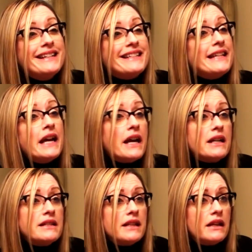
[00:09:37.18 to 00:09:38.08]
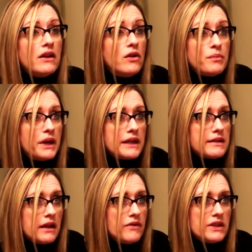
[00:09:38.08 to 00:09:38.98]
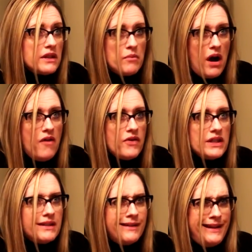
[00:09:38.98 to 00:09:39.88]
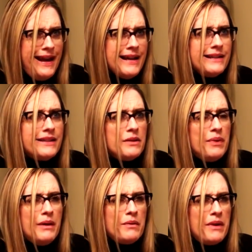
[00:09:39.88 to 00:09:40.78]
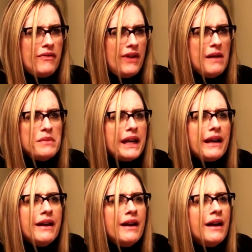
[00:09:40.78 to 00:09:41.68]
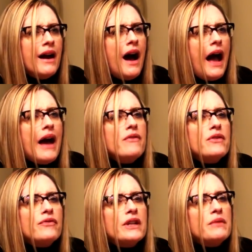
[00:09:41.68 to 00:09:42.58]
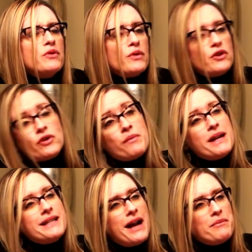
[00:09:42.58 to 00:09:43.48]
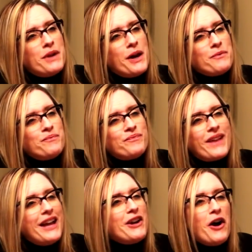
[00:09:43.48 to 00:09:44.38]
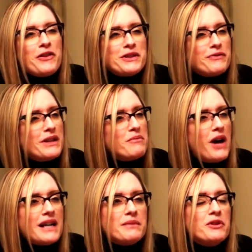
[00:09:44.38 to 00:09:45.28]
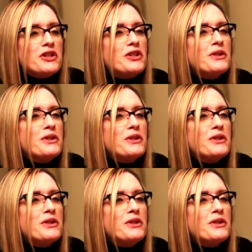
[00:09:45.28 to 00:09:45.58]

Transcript: Today I can say no to being a slave in some office and yes to being with my family. I have the freedom to enjoy my time now, and all this freedom cost me just